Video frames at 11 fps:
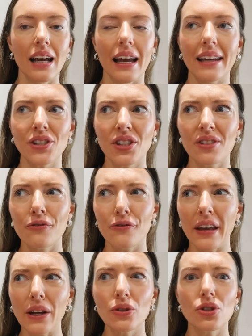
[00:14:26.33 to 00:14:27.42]
It just
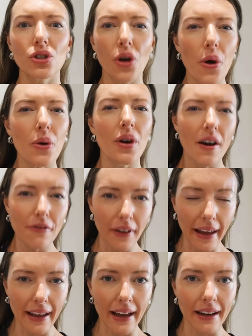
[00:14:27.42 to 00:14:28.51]
feels so
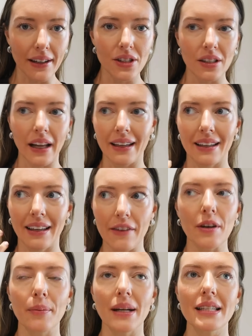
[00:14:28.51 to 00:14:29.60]
lovely, and it's like
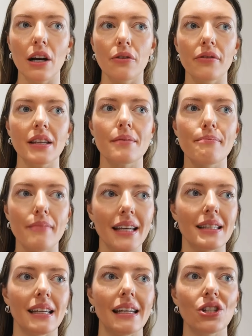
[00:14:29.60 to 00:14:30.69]
giving myself this
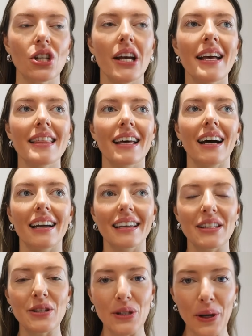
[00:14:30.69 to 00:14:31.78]
message that I
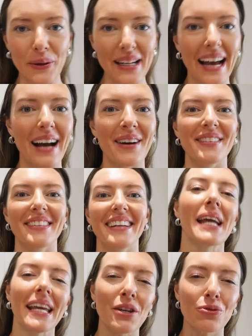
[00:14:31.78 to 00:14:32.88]
can slow down,
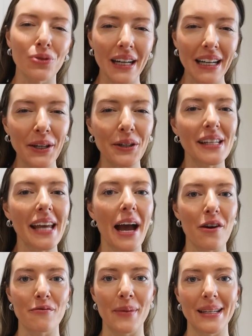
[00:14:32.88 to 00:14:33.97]
taking really good
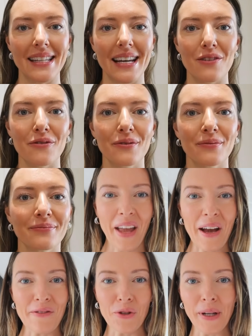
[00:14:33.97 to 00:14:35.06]
care of myself.
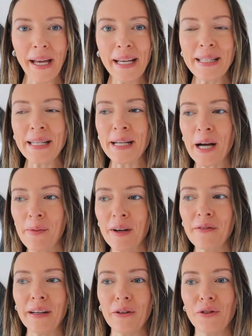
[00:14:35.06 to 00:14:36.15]
I've created a couple
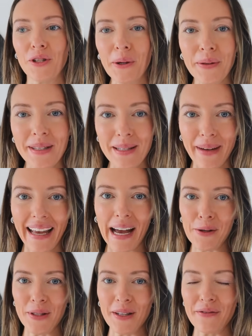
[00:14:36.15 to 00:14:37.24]
of little zones in my
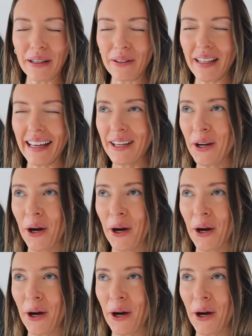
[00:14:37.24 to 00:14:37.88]
house that feel like